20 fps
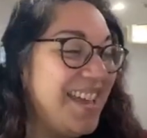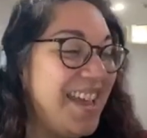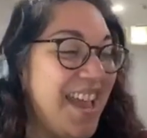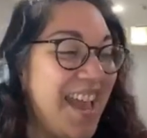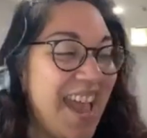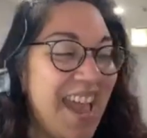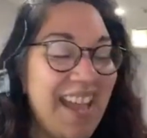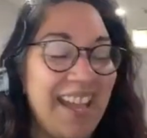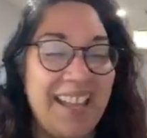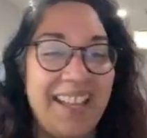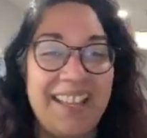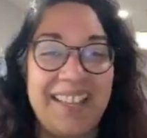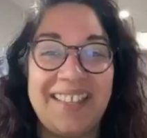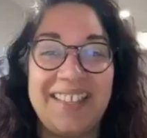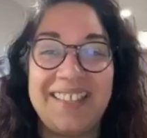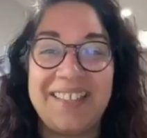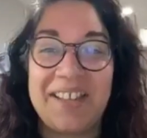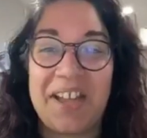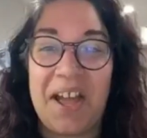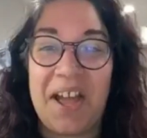
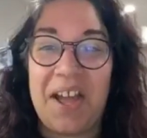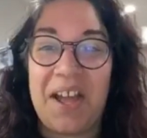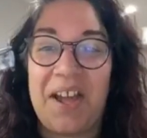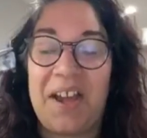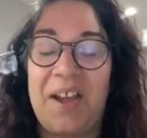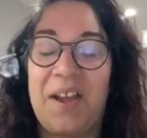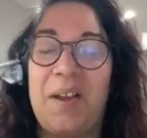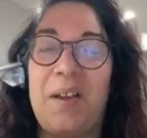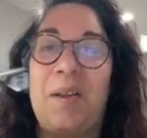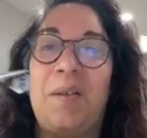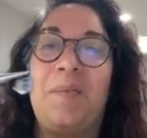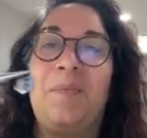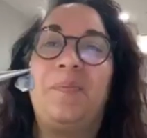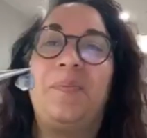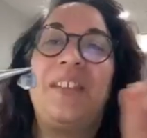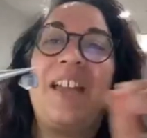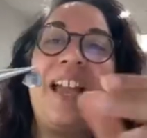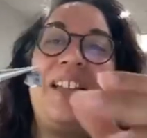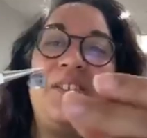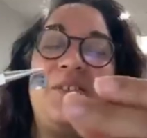and
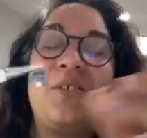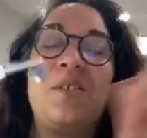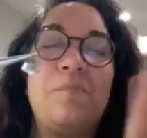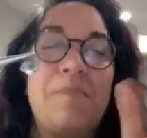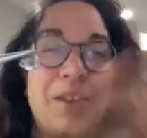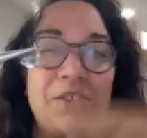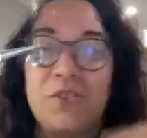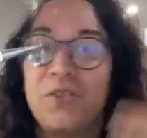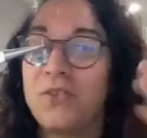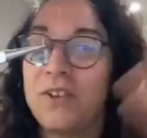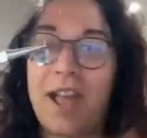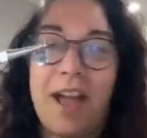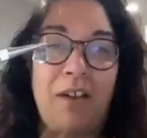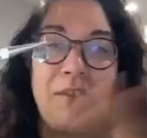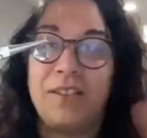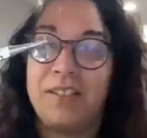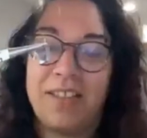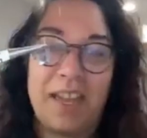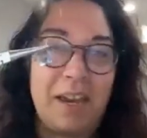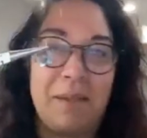you can measure it
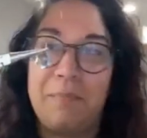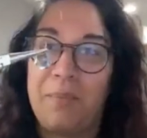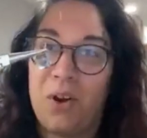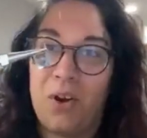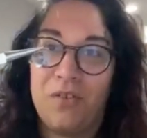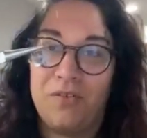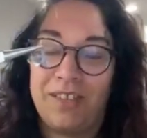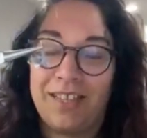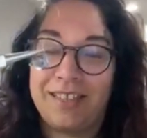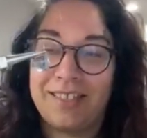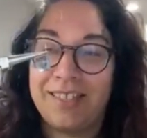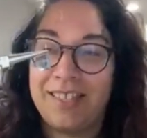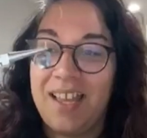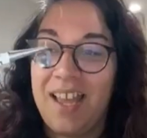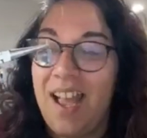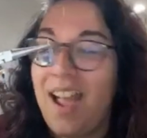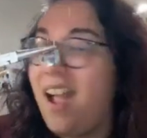out and get it perfect.